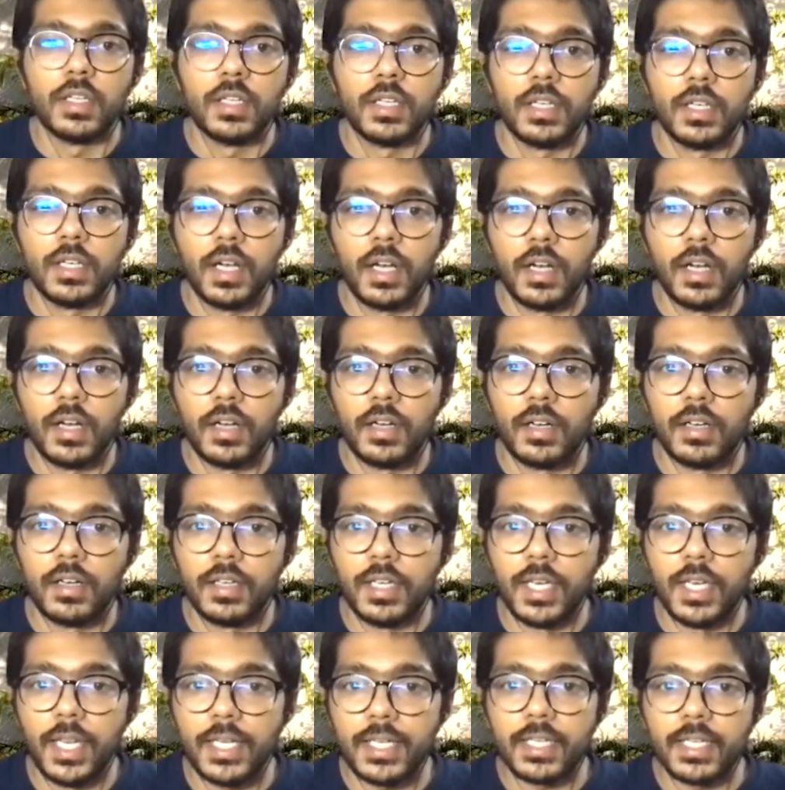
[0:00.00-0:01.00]

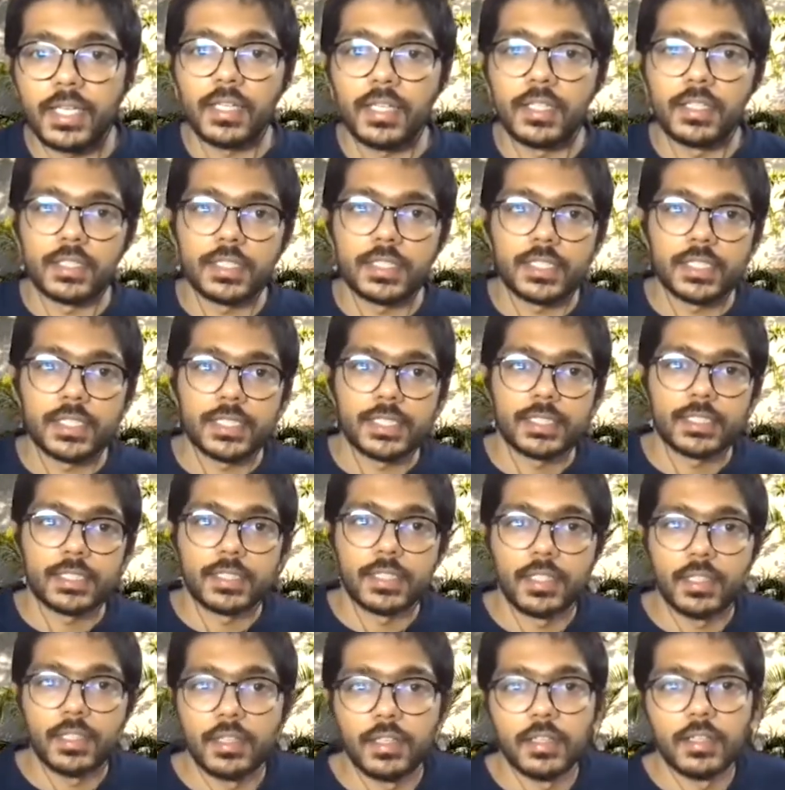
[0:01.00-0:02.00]
let us,
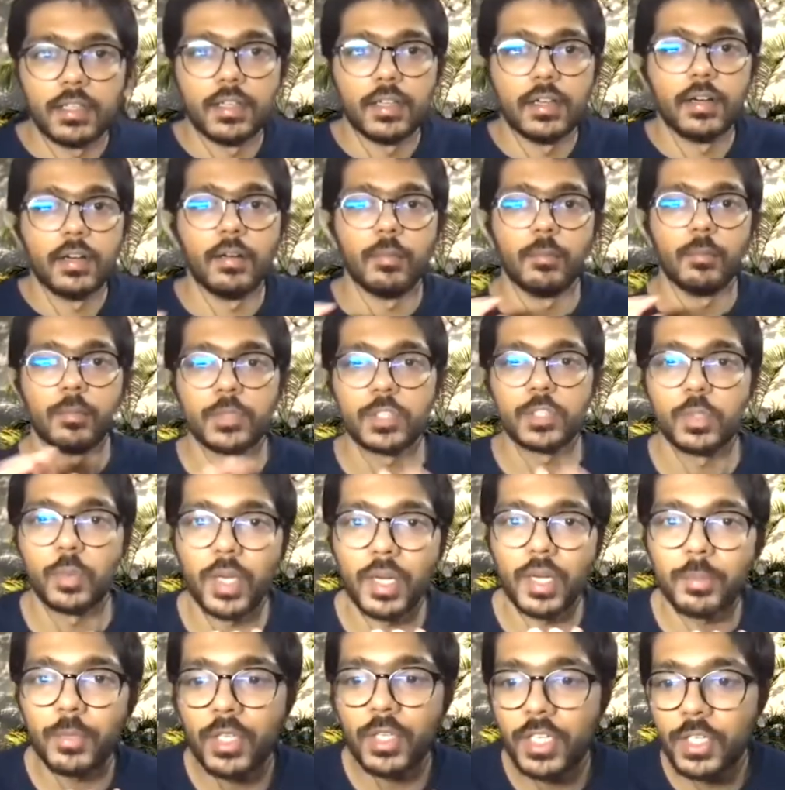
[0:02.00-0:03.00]
so what
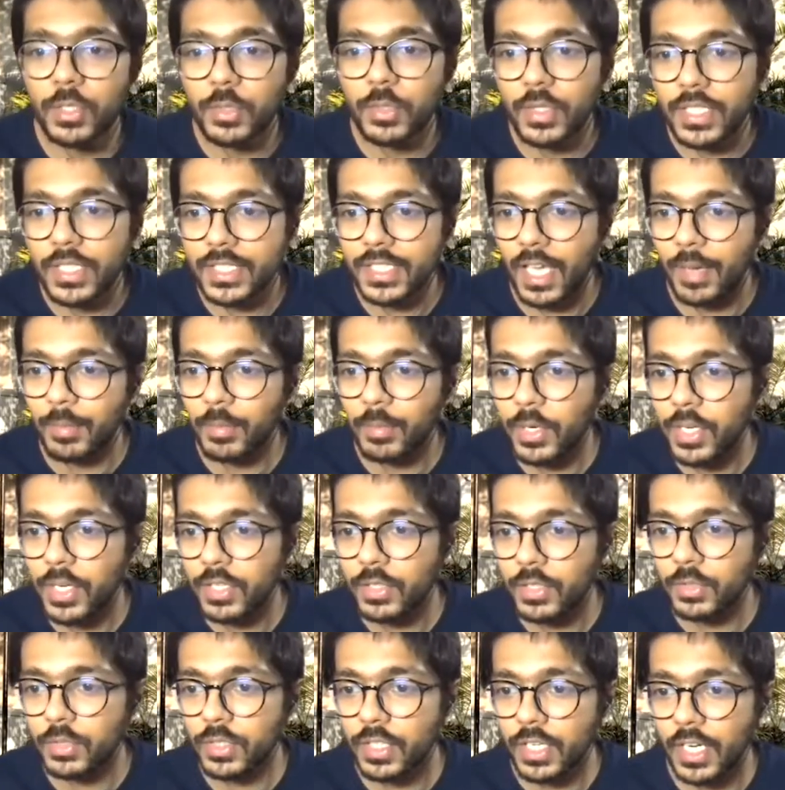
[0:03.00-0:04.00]
I'm going to do is I'm going
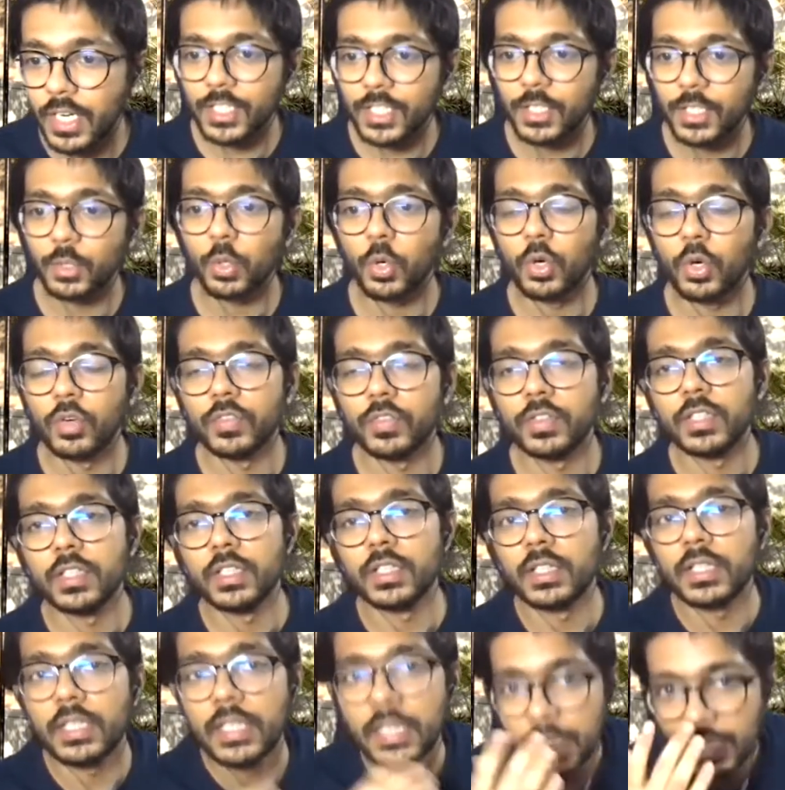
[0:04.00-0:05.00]
to take you
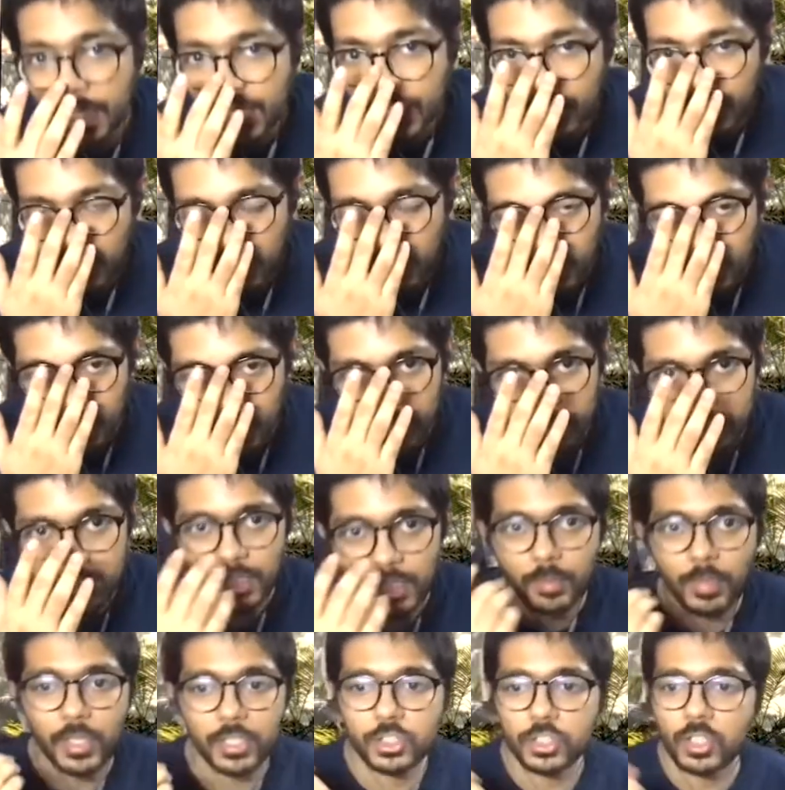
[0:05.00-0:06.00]
over
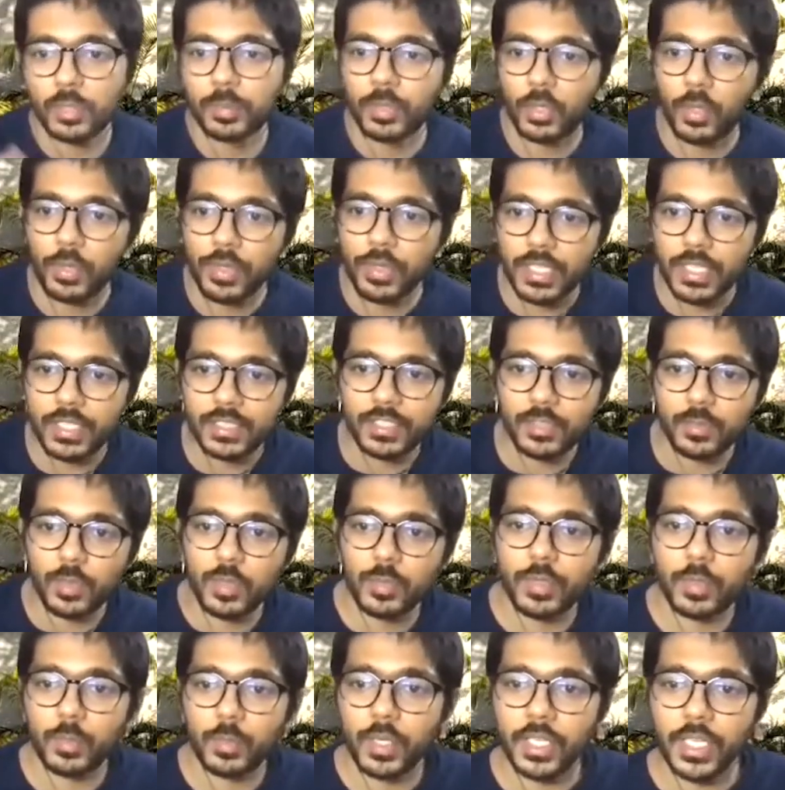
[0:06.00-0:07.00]
some Hasura Pro things that we've
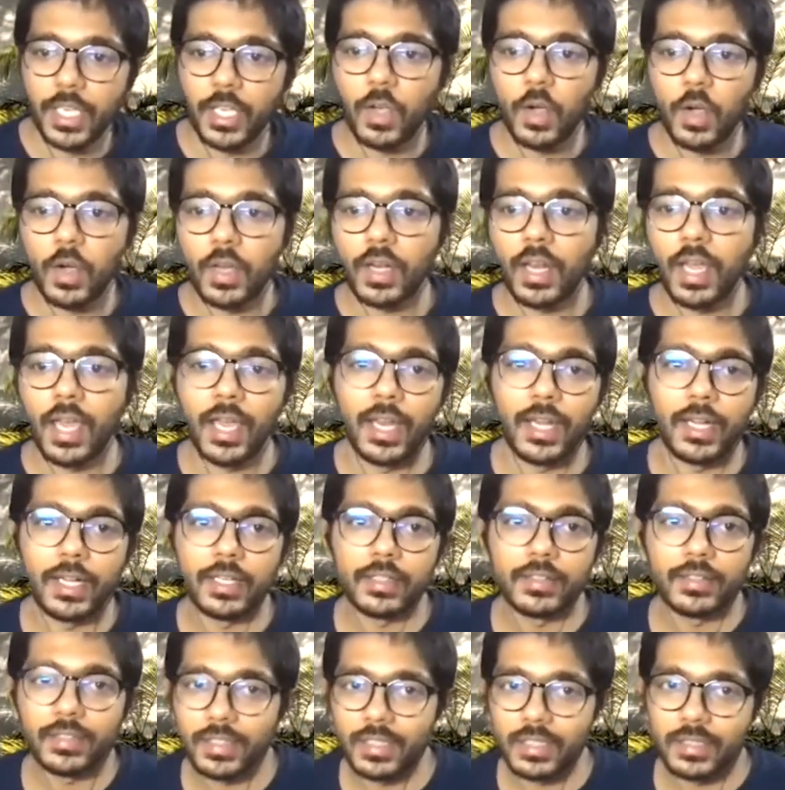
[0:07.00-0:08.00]
been working on, and
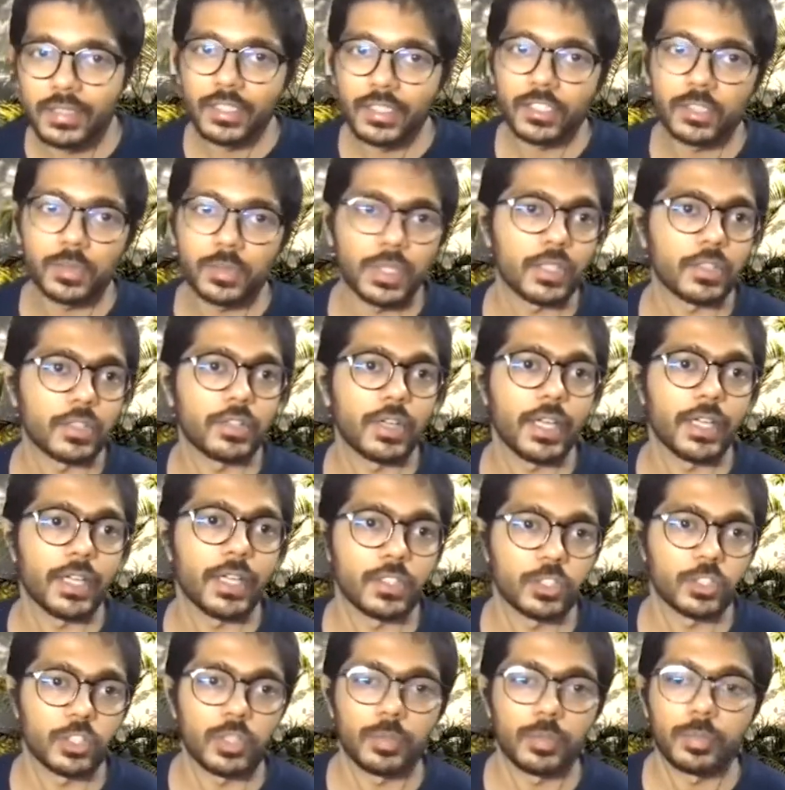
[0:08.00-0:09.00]
the easiest way to try
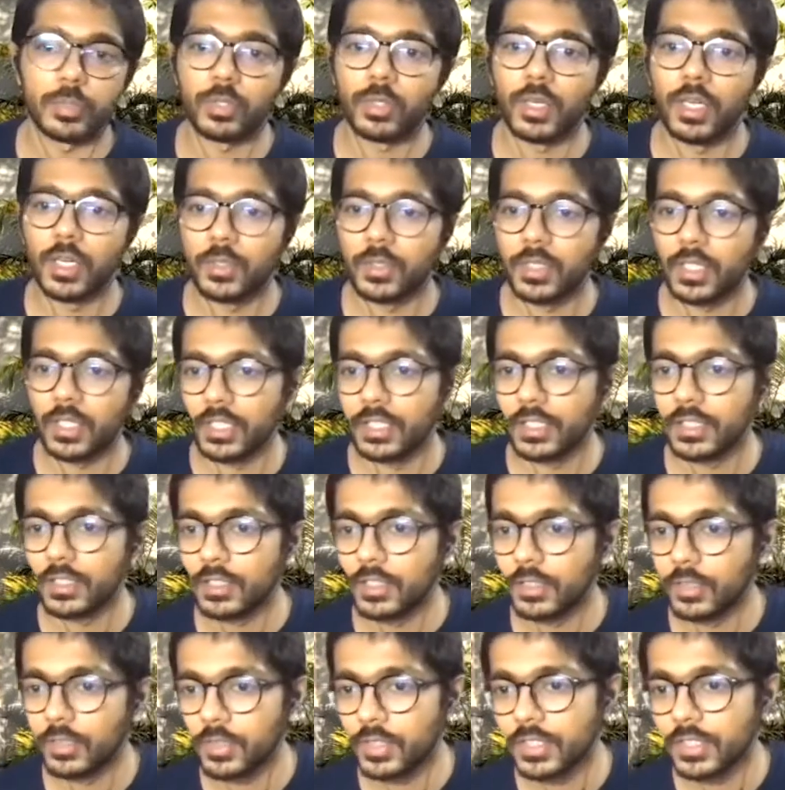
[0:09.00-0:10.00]
Hasura Pro out and
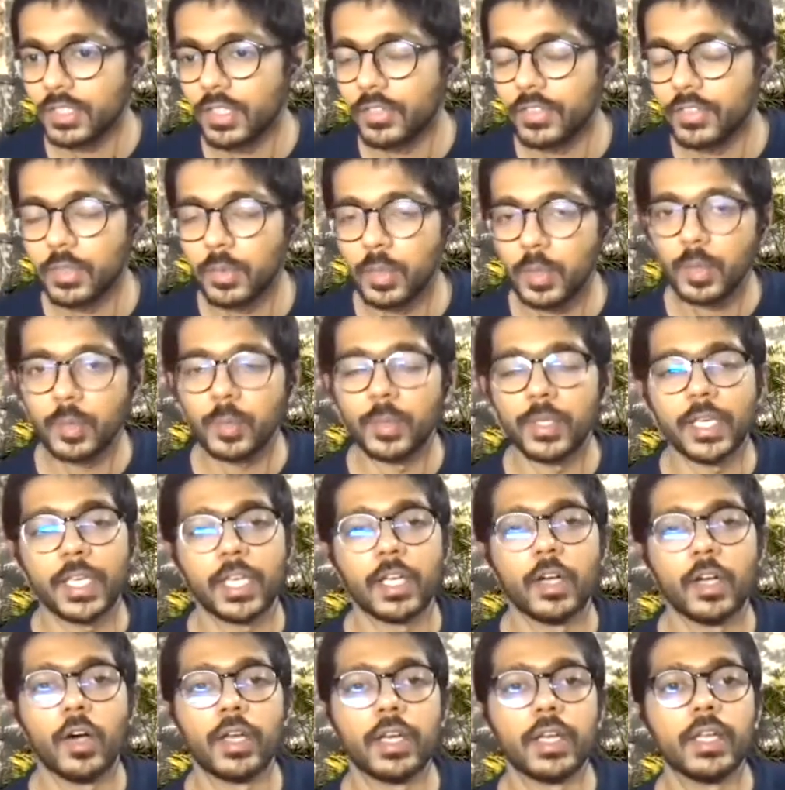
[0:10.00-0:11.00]
the stuff that we were working on